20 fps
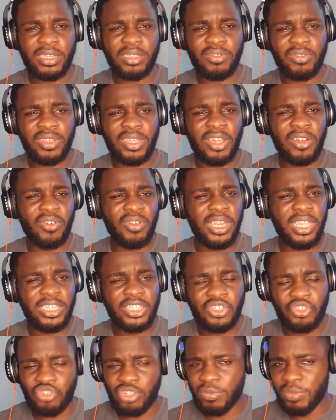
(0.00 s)
You can only
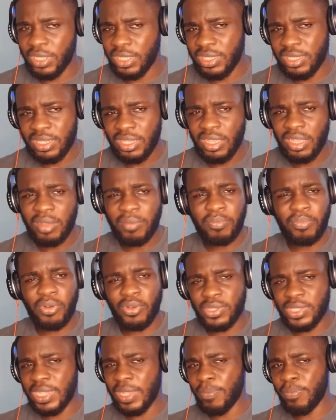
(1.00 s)
stream it,
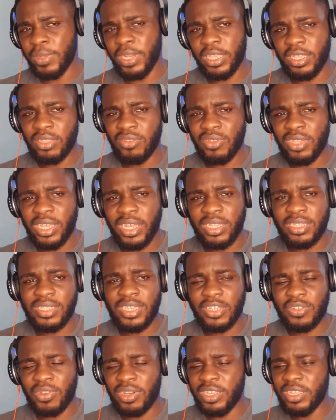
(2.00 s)
pause and play. You can't
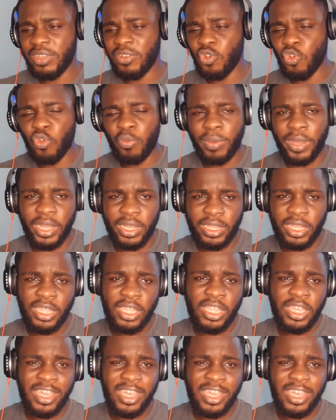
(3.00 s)
actually go back.